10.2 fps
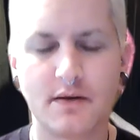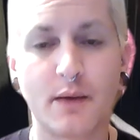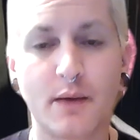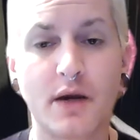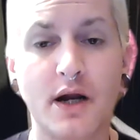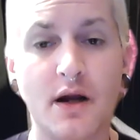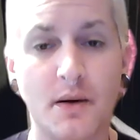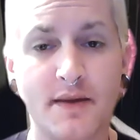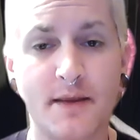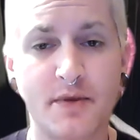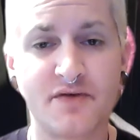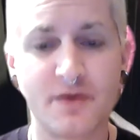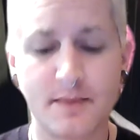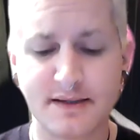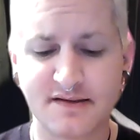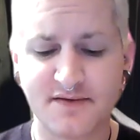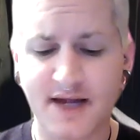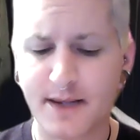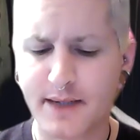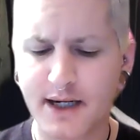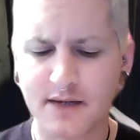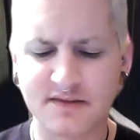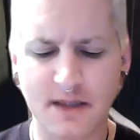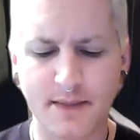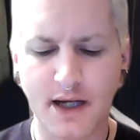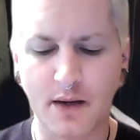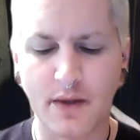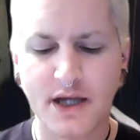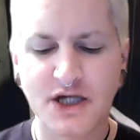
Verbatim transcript: I want to know what that perfume is. If anybody knows, let me know.